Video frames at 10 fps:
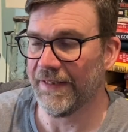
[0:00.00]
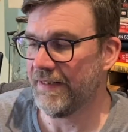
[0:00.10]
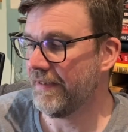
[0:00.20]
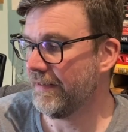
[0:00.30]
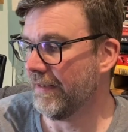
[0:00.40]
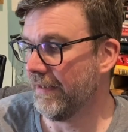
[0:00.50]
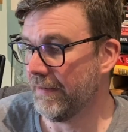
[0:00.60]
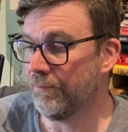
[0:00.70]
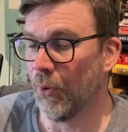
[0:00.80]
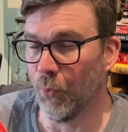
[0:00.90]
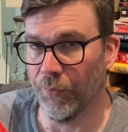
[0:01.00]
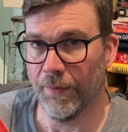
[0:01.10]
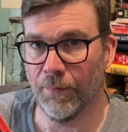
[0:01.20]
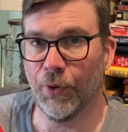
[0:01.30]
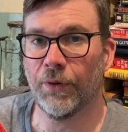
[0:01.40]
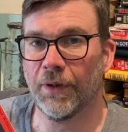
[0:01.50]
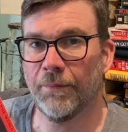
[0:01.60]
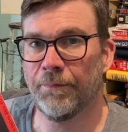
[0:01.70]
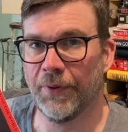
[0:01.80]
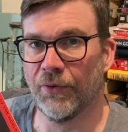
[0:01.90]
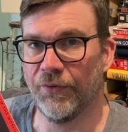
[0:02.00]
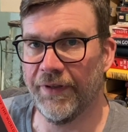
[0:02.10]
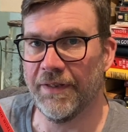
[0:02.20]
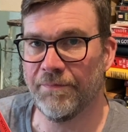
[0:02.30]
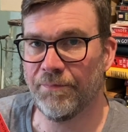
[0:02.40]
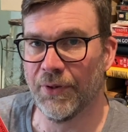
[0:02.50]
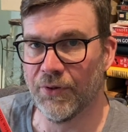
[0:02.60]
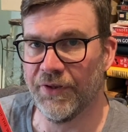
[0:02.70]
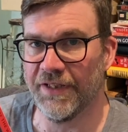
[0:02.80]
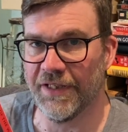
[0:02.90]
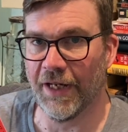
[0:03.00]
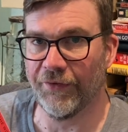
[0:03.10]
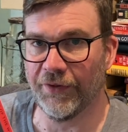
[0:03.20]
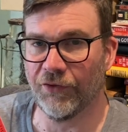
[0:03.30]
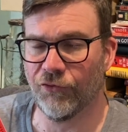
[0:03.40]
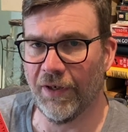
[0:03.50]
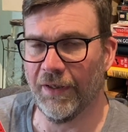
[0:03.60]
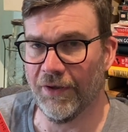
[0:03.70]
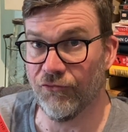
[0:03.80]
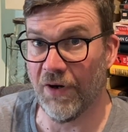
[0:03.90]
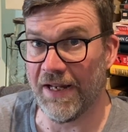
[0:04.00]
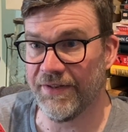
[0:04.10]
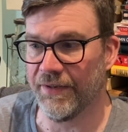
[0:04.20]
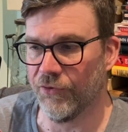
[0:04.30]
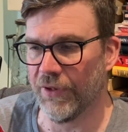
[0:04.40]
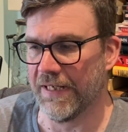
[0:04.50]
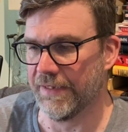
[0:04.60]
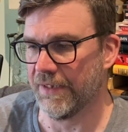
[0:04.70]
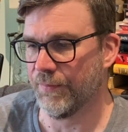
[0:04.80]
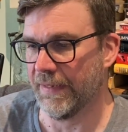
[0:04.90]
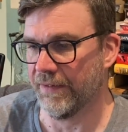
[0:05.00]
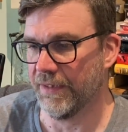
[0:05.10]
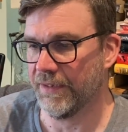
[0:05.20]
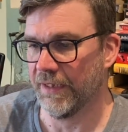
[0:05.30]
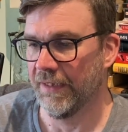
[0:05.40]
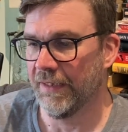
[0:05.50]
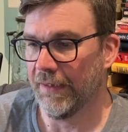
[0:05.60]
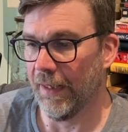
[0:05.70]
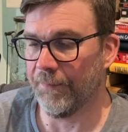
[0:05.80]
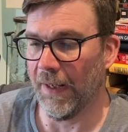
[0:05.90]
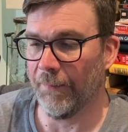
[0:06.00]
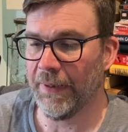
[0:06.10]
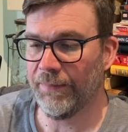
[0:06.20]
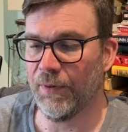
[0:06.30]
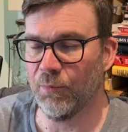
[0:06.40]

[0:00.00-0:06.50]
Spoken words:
this is an important book, because it does address the trans experience, and people